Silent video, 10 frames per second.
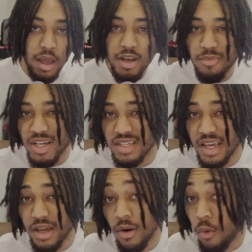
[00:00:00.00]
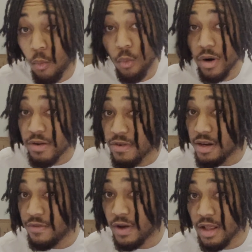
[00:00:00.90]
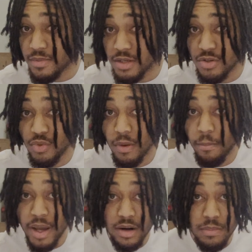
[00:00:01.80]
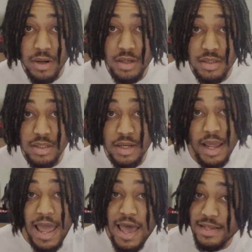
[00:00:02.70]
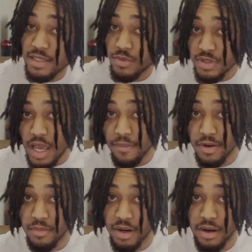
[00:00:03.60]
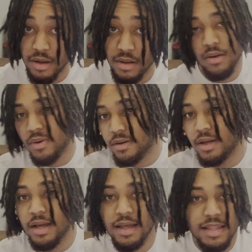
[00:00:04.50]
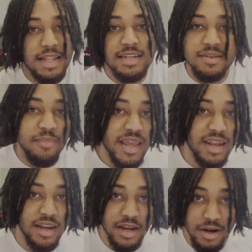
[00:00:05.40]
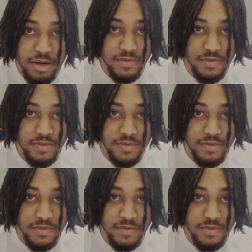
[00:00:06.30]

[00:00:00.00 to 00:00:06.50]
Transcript: And you may say, what if he developed into a better person as he was Captain America? Well, that doesn't make any narrative